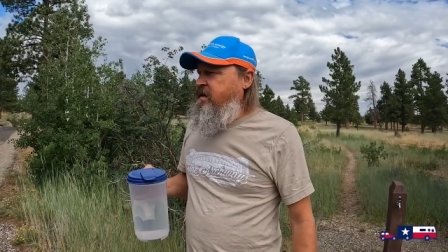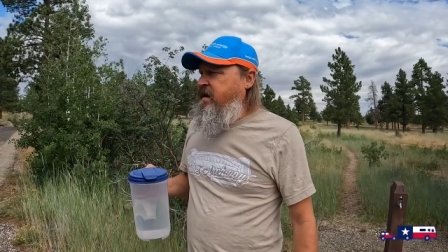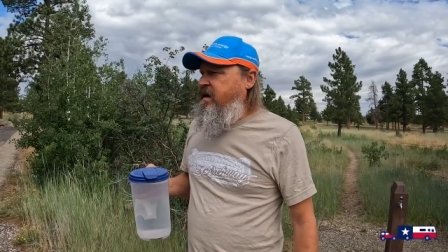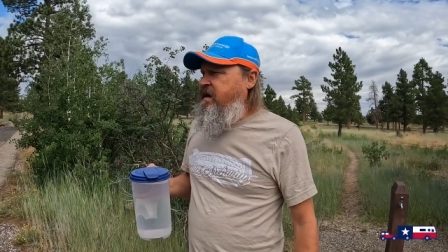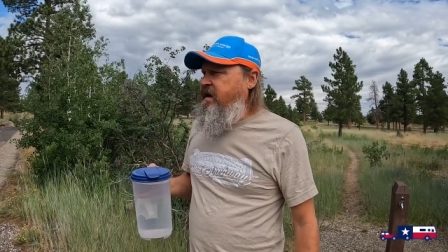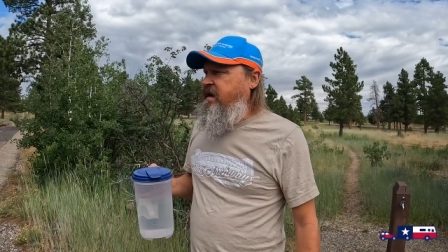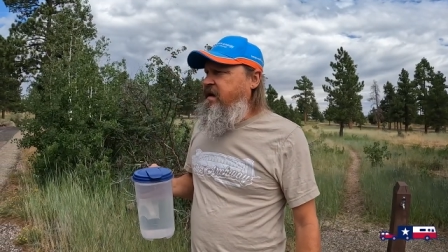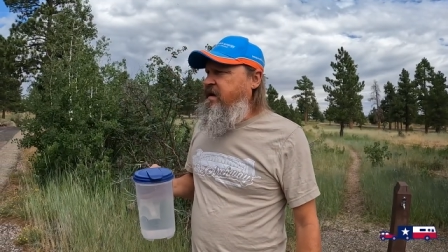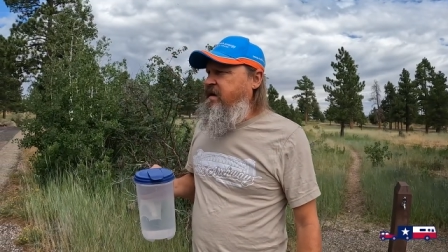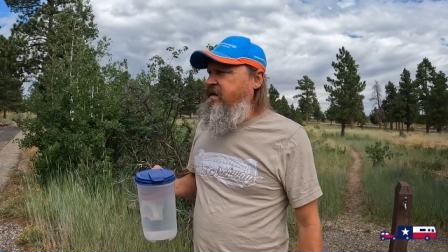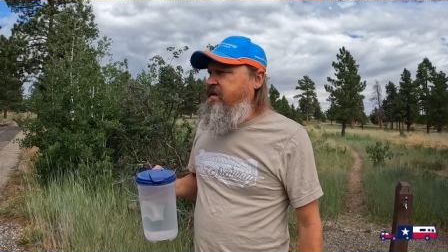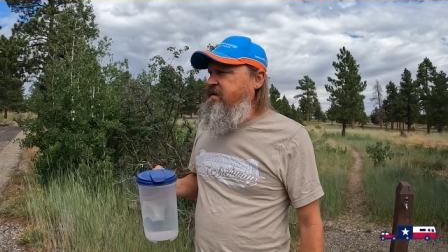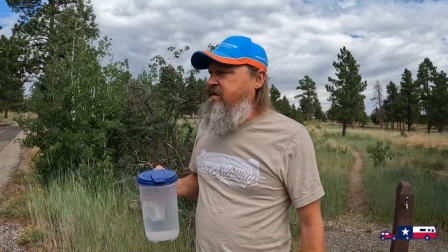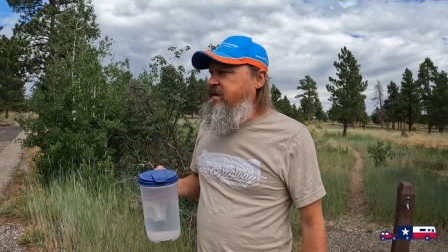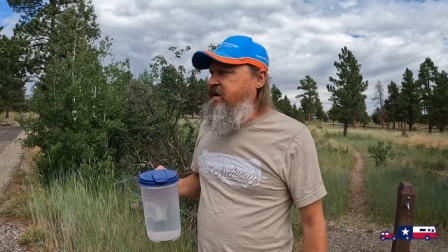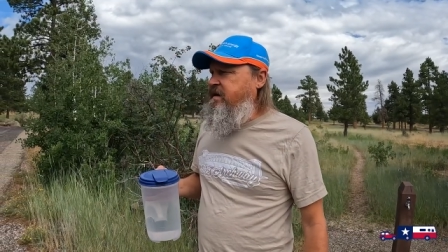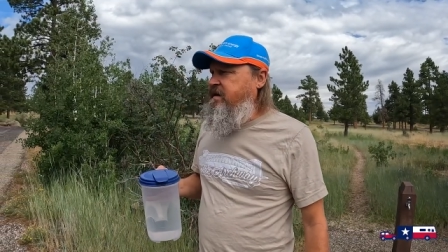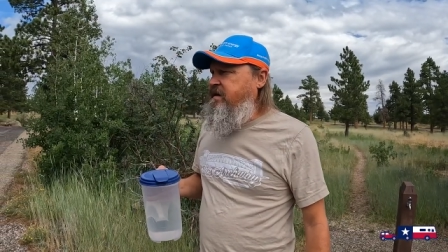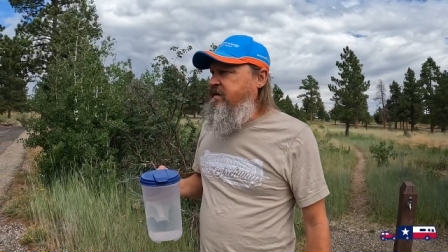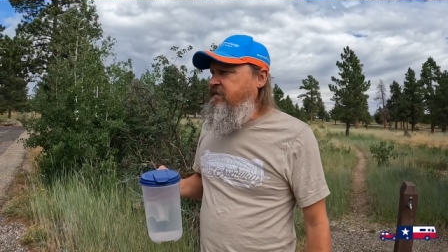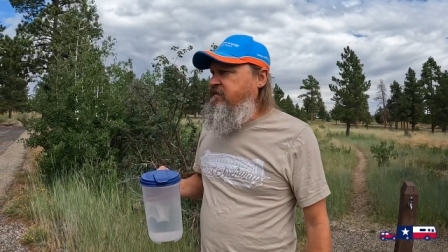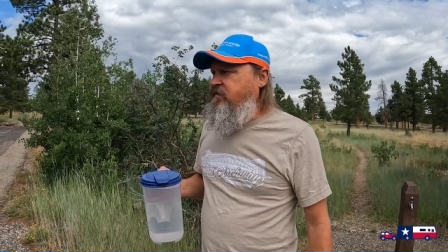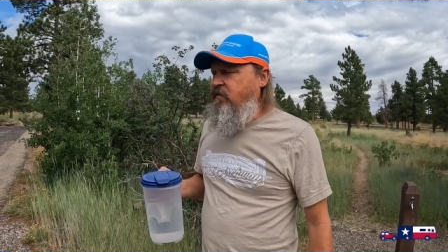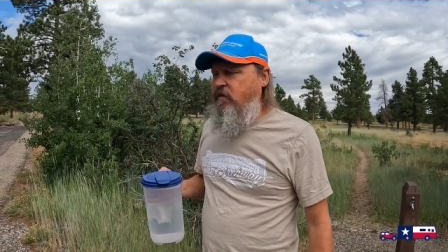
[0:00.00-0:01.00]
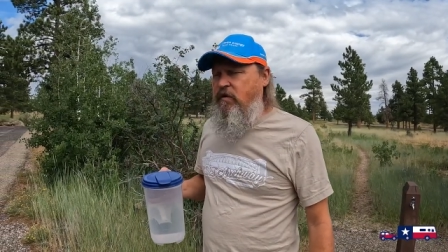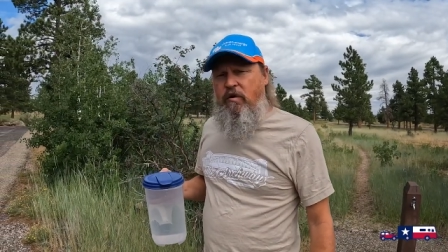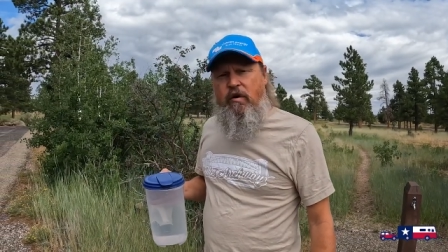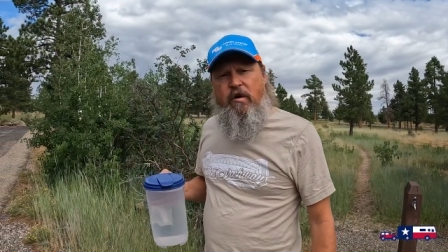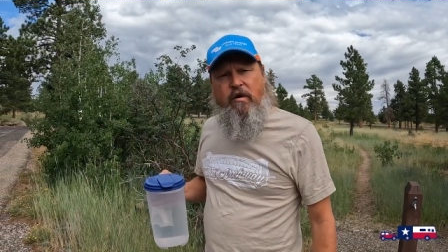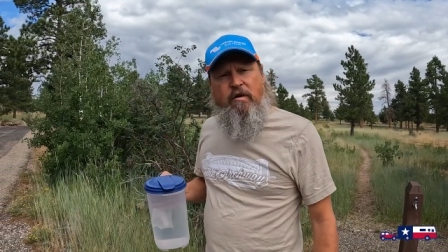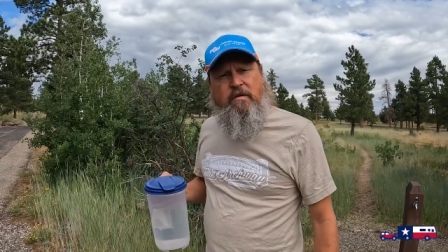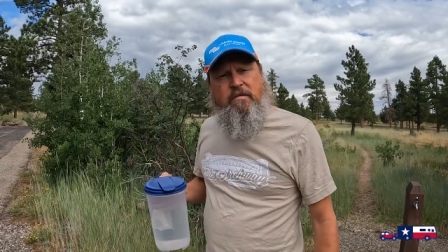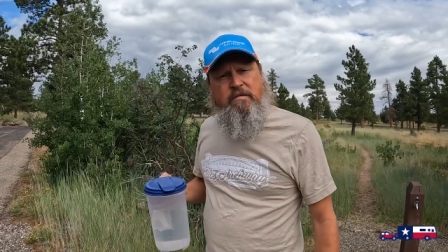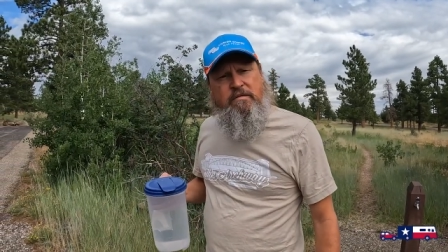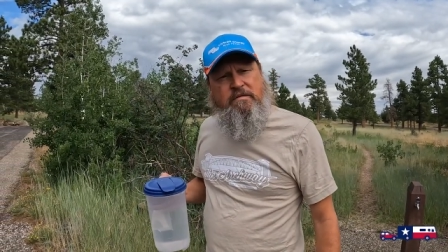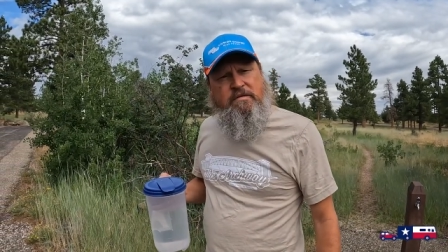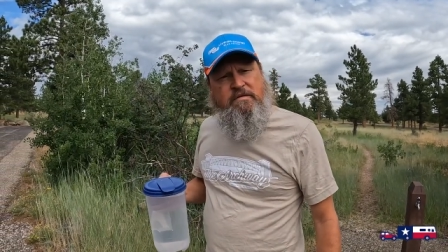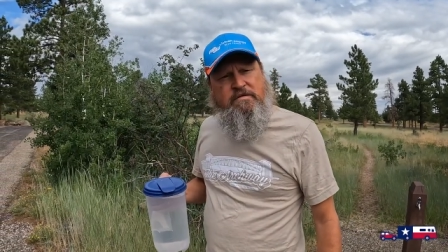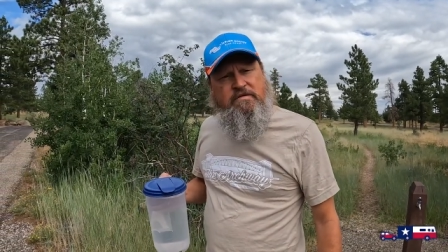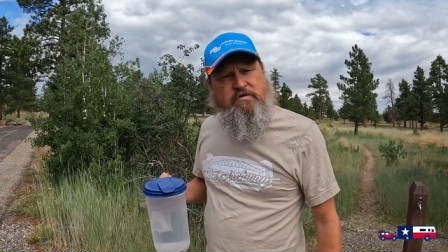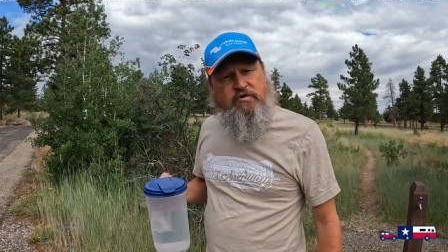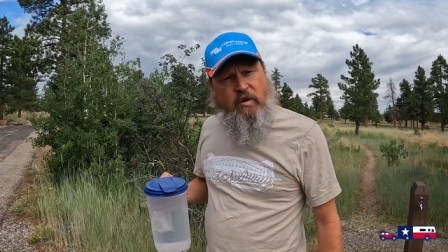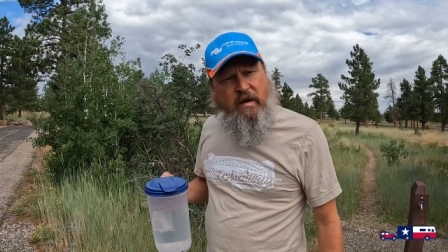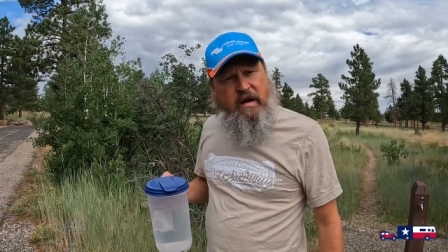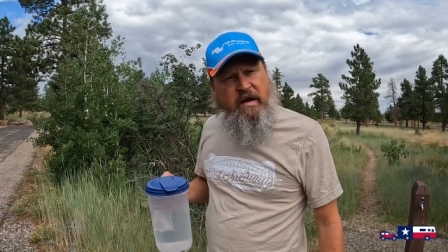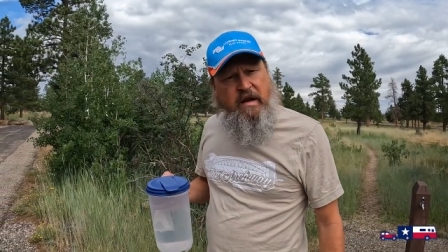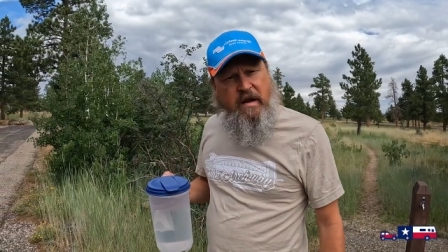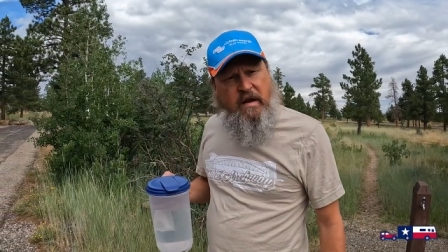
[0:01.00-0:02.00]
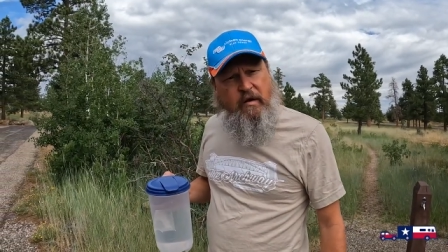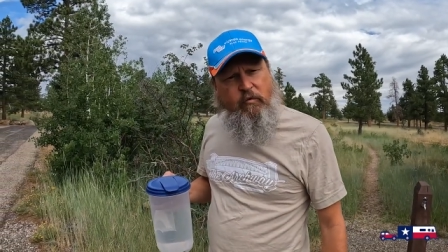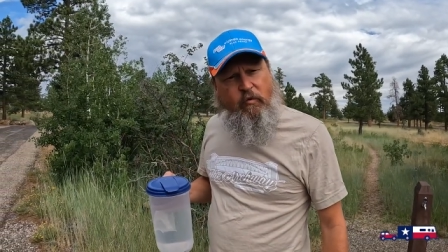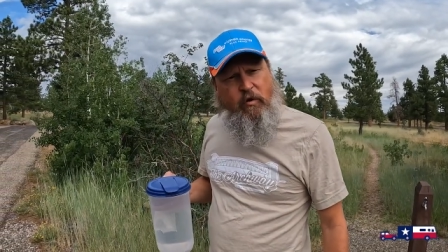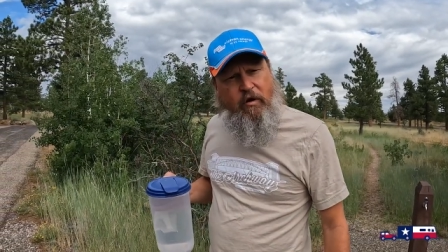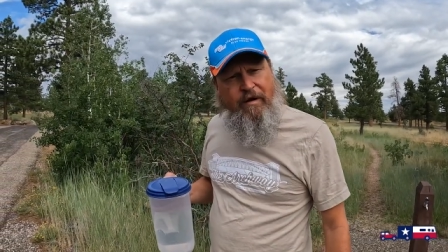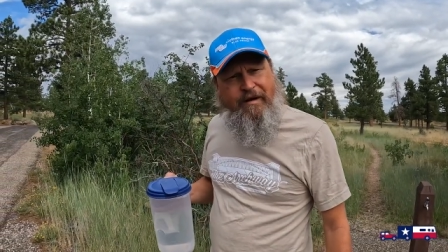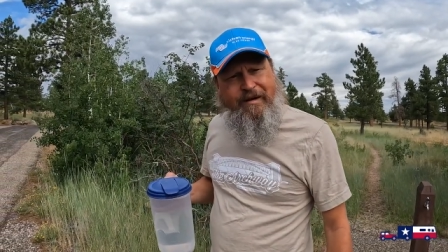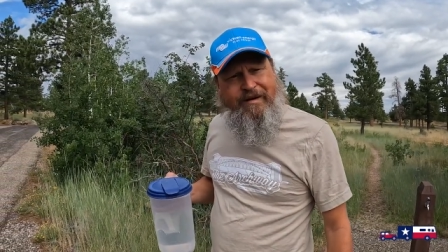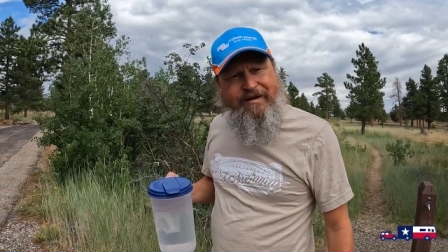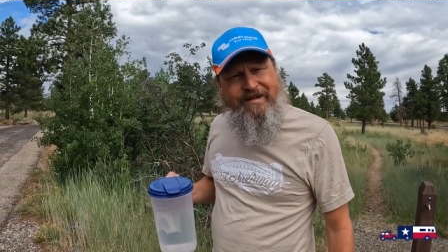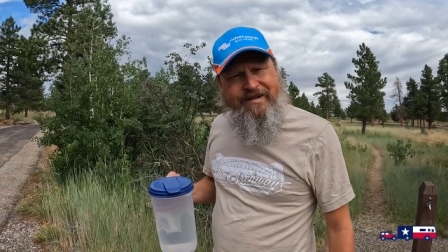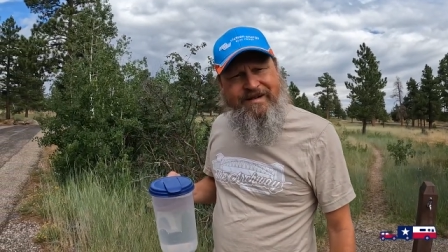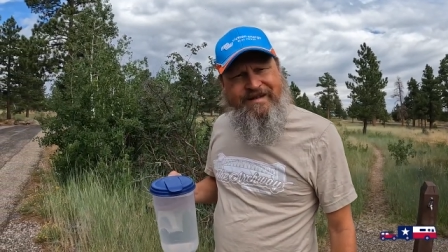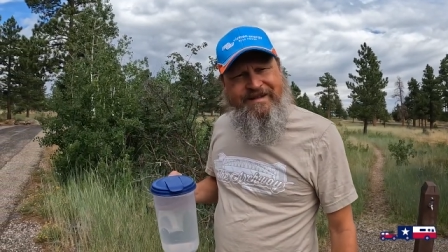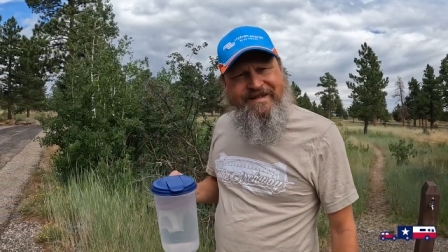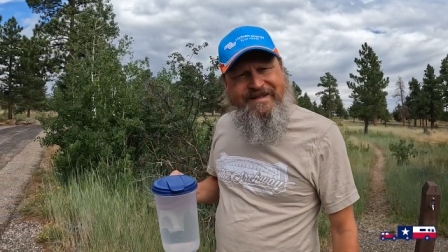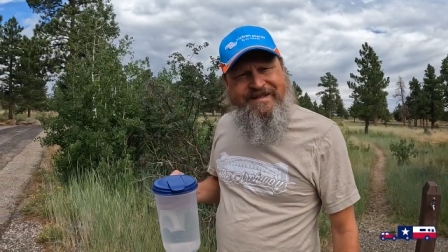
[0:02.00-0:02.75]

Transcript: and uh, for our drinking water.